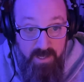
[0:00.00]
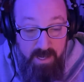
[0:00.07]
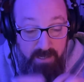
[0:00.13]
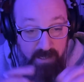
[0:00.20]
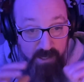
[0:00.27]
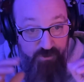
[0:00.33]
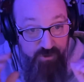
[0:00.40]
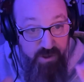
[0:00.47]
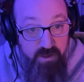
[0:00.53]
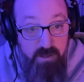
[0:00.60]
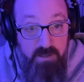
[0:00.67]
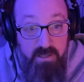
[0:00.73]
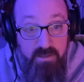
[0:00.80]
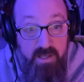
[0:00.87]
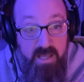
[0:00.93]
And you just
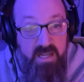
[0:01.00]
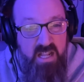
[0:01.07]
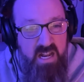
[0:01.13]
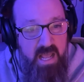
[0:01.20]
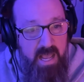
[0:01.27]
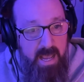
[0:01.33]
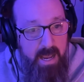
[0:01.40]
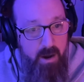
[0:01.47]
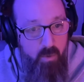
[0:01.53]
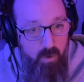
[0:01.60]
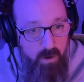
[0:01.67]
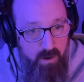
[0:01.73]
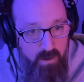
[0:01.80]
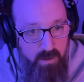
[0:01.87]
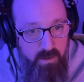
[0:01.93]
need to take an
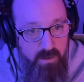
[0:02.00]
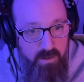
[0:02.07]
hour,